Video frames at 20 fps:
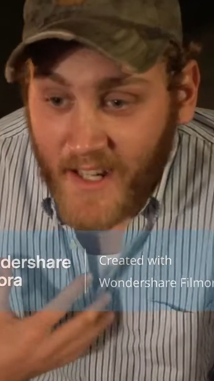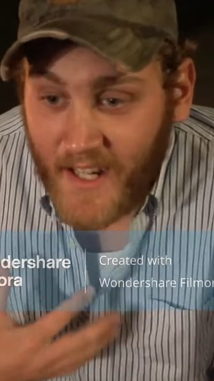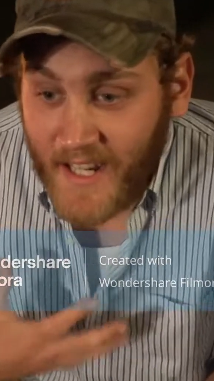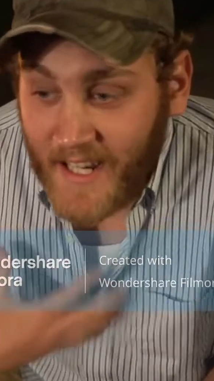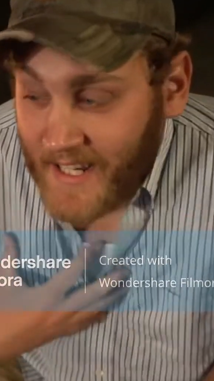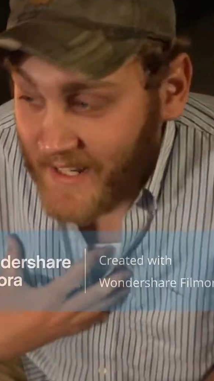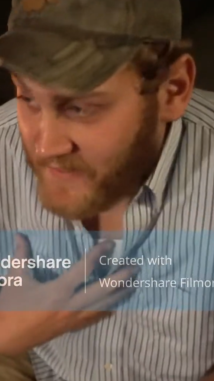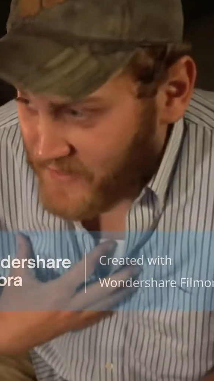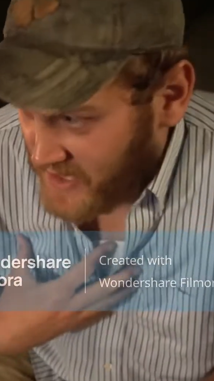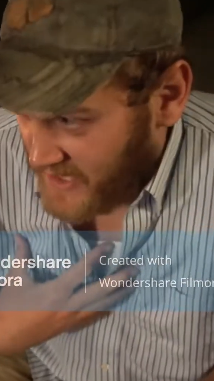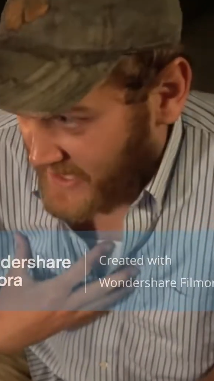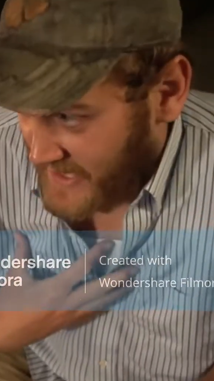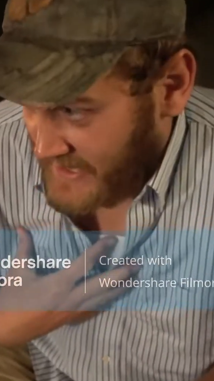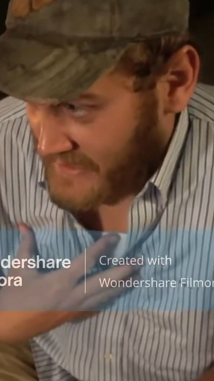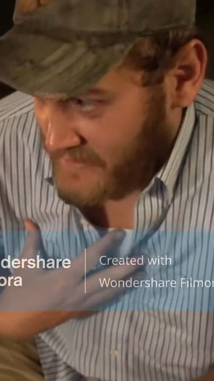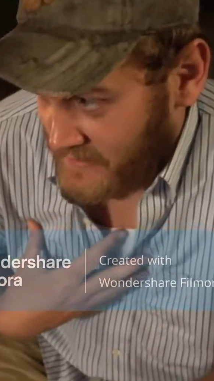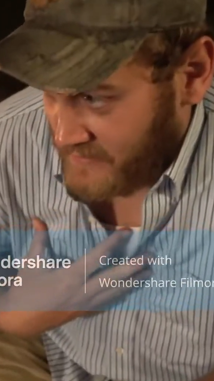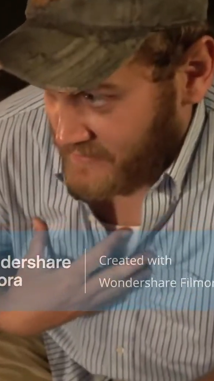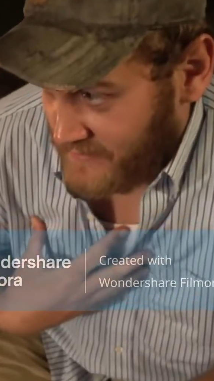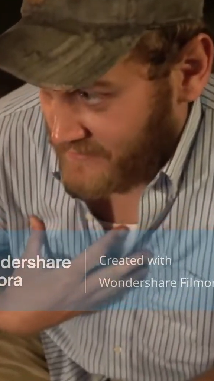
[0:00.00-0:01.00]
I have the
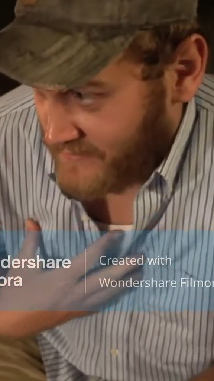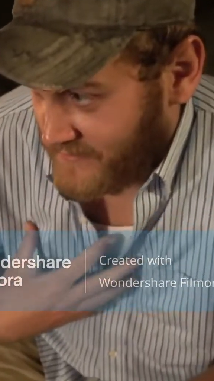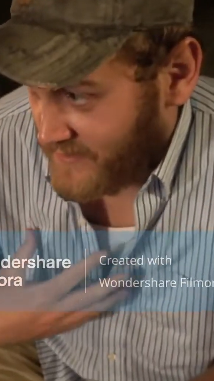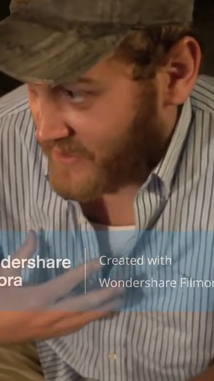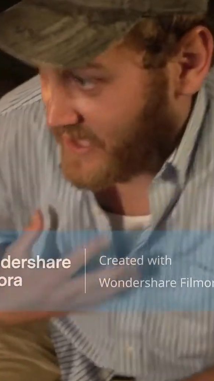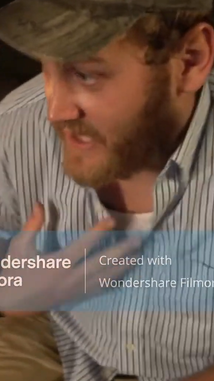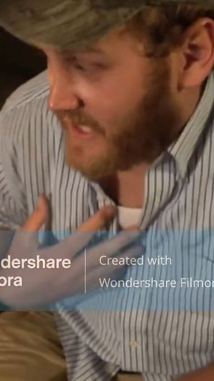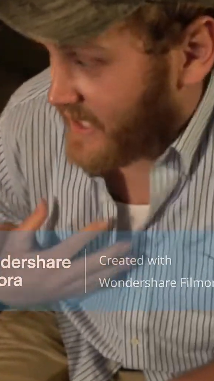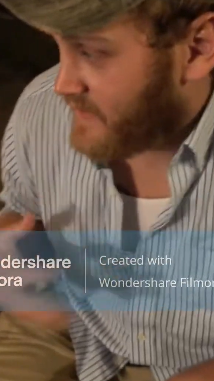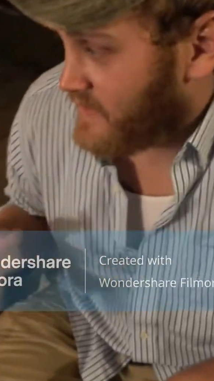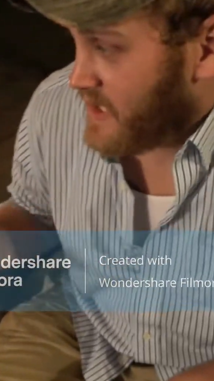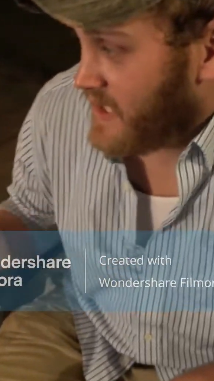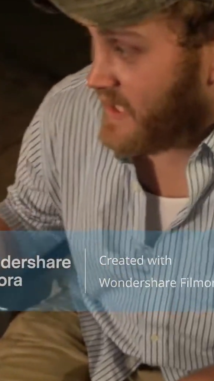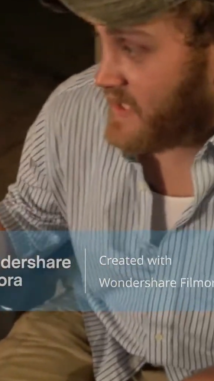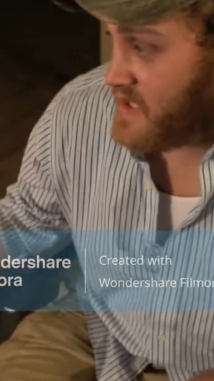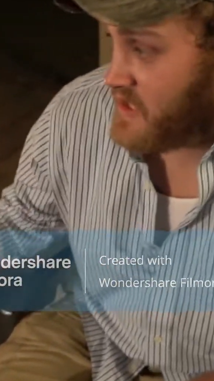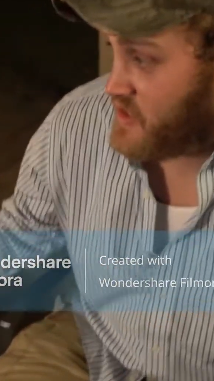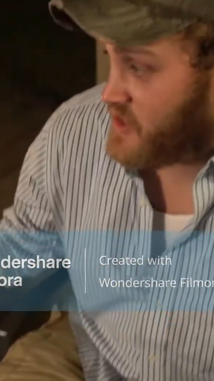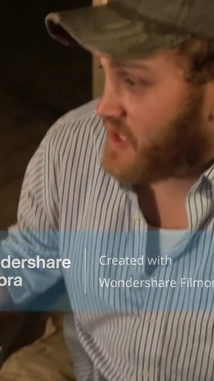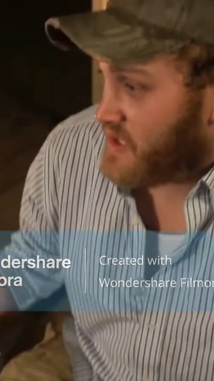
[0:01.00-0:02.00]
hat. I give the hat to